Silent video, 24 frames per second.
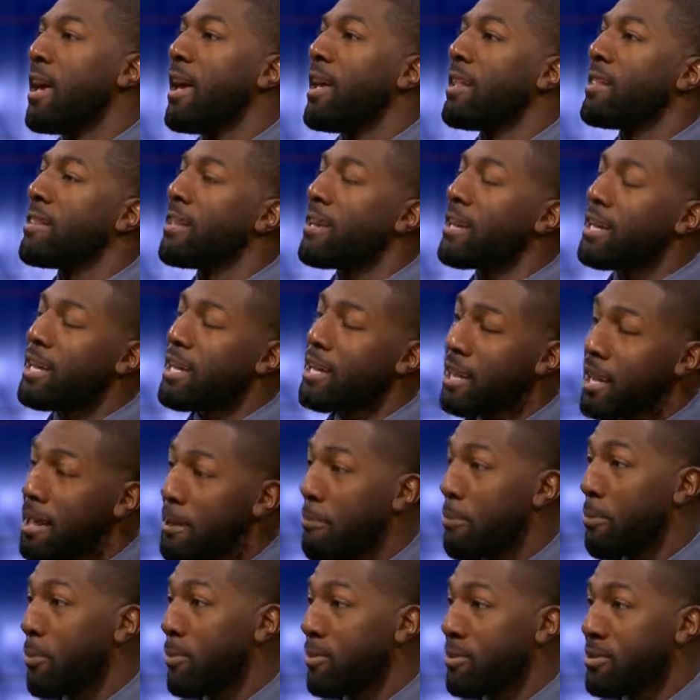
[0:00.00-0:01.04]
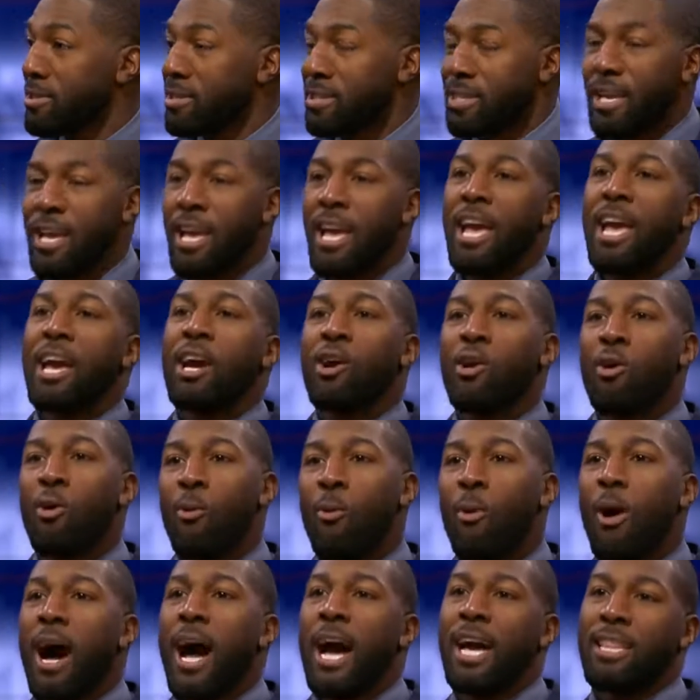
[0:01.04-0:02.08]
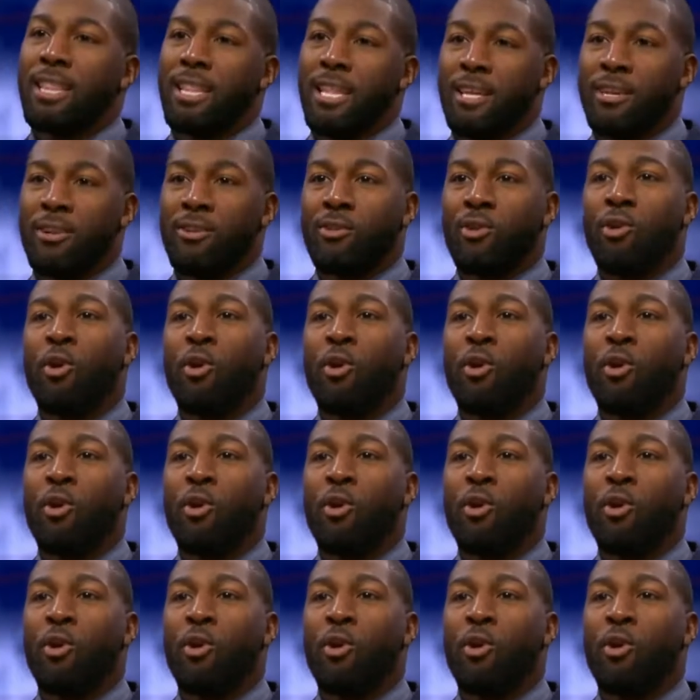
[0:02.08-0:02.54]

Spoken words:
the Clippers and Kawhi Leonard.